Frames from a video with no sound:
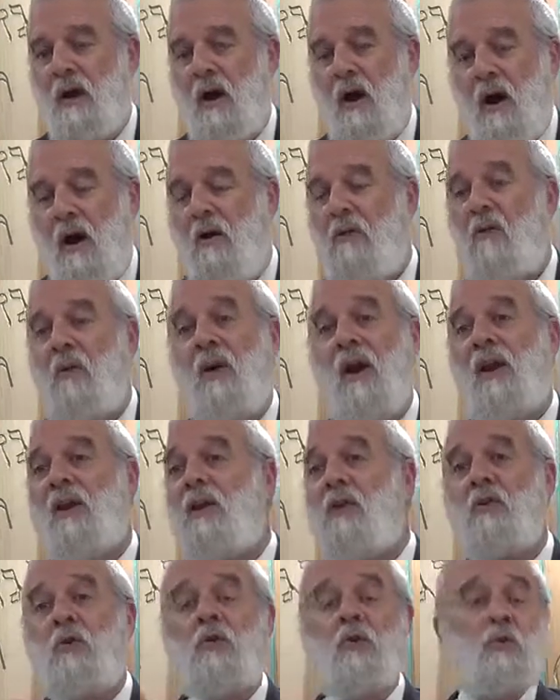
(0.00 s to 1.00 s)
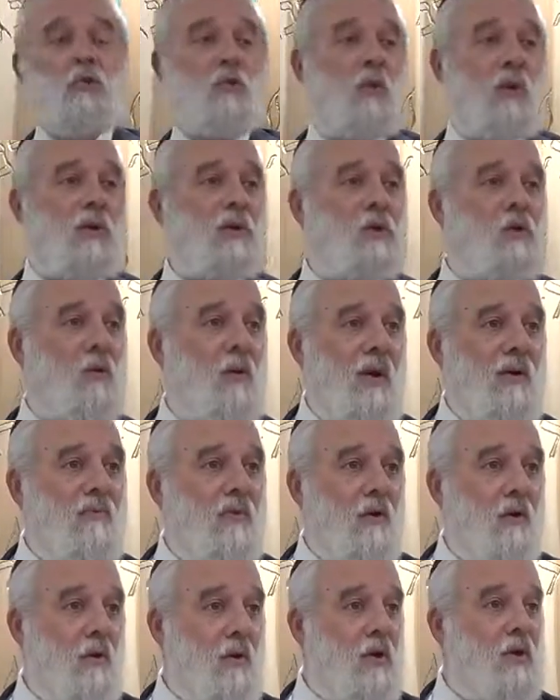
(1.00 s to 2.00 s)
Are there any tools
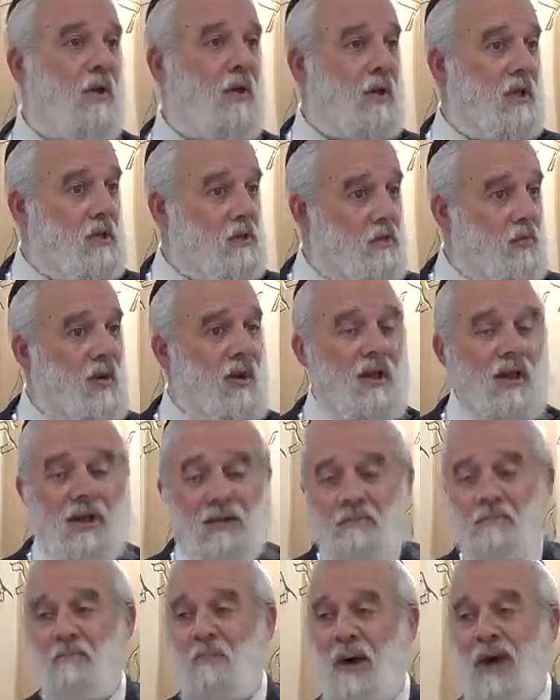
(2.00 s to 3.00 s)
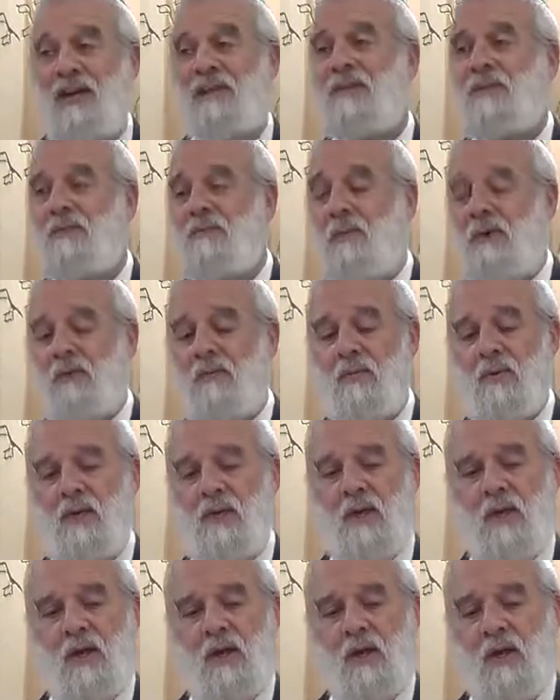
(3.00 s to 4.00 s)
whatsoever, or it is really impossible?
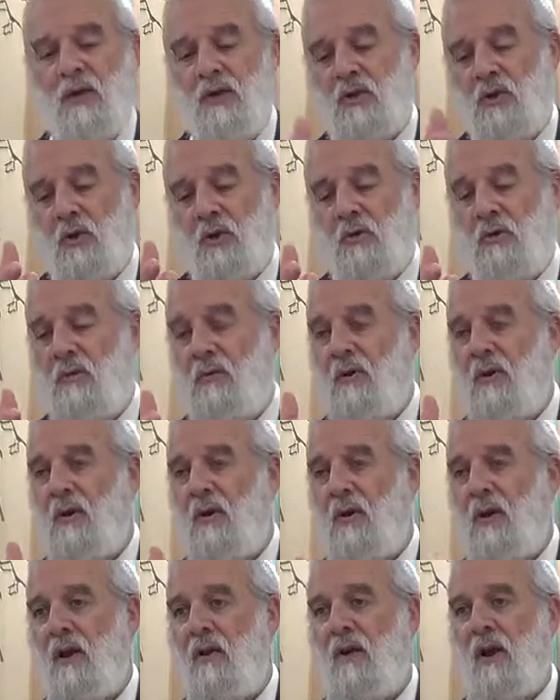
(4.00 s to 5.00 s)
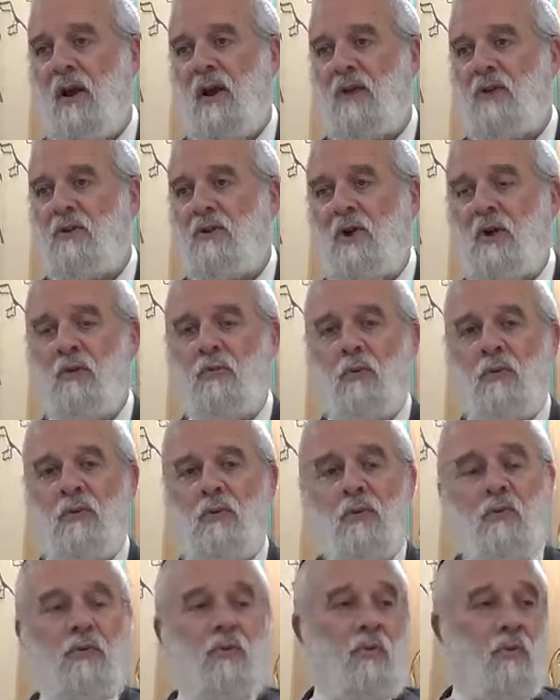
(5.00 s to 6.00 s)
So here I shared with
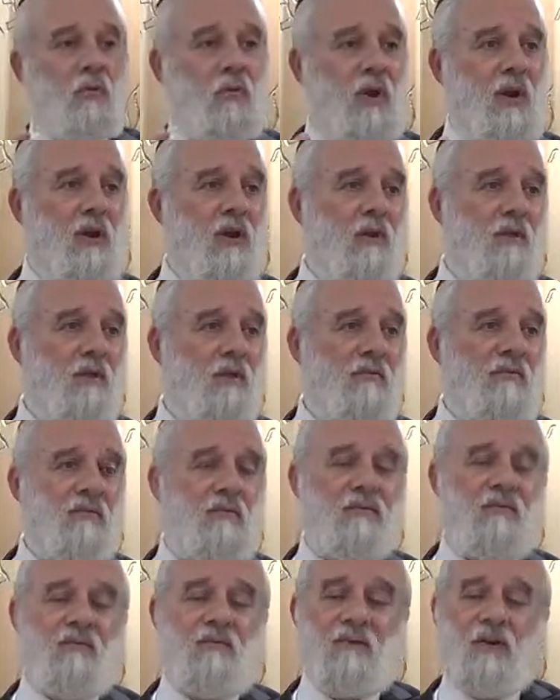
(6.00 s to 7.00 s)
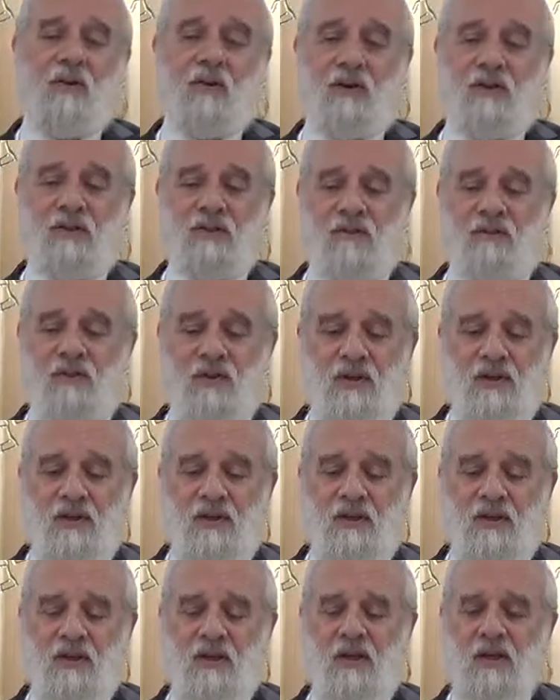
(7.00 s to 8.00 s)
you three different
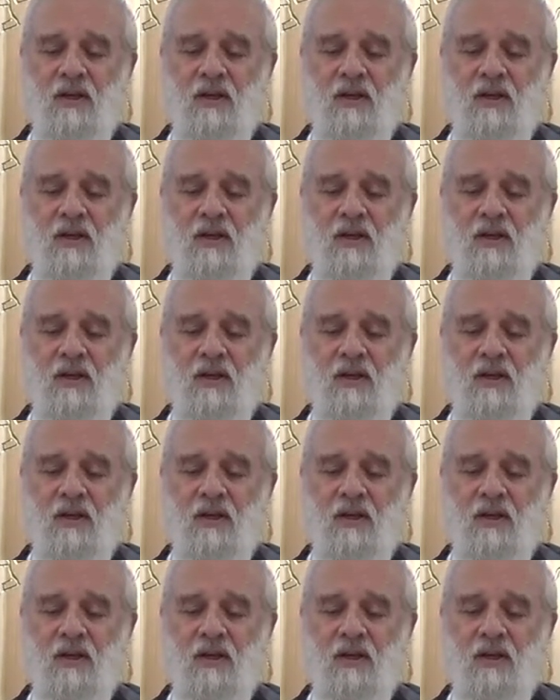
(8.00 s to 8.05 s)
philosophies,